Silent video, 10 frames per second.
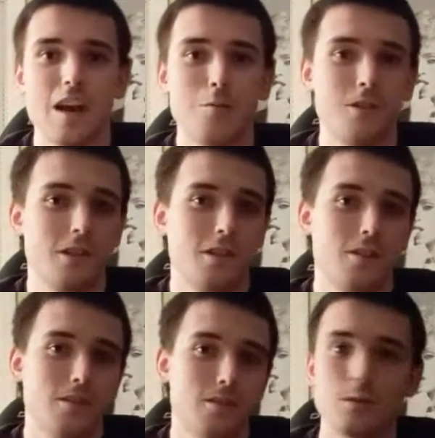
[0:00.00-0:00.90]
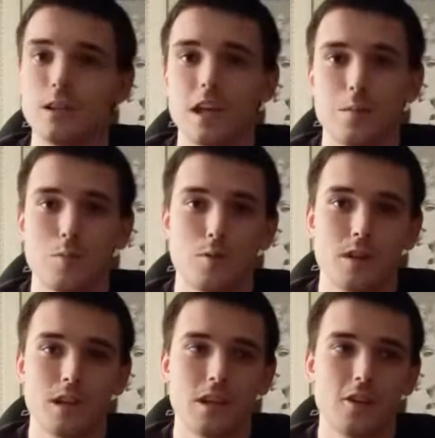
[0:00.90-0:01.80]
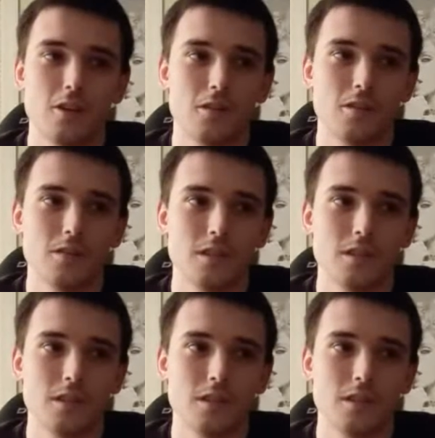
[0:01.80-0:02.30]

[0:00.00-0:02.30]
I wouldn't call it really that boring at all.